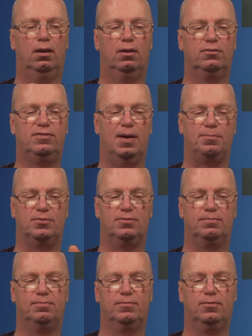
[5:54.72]
straps
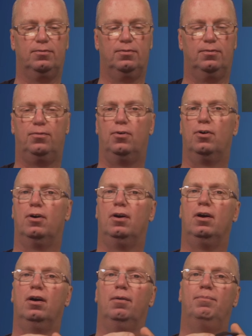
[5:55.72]
for
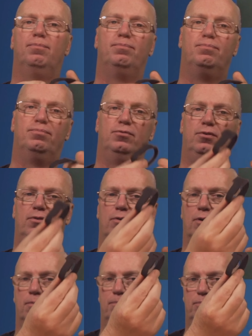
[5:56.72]

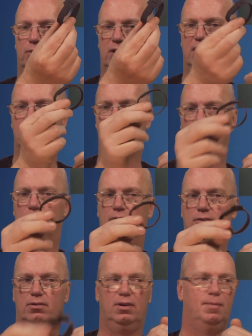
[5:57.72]
putting down
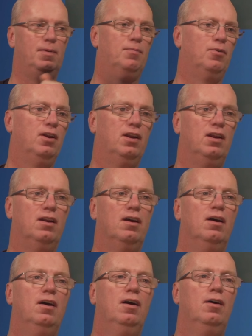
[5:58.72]
your, let me put it in
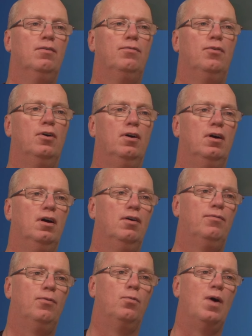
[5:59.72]
there,
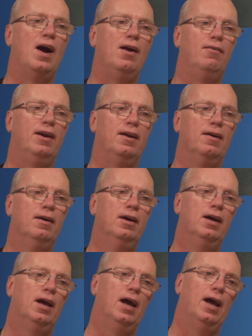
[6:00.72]
for wiring.
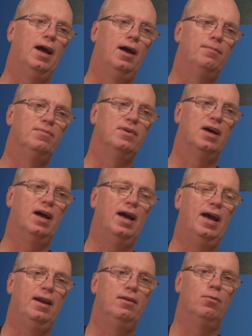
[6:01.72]
And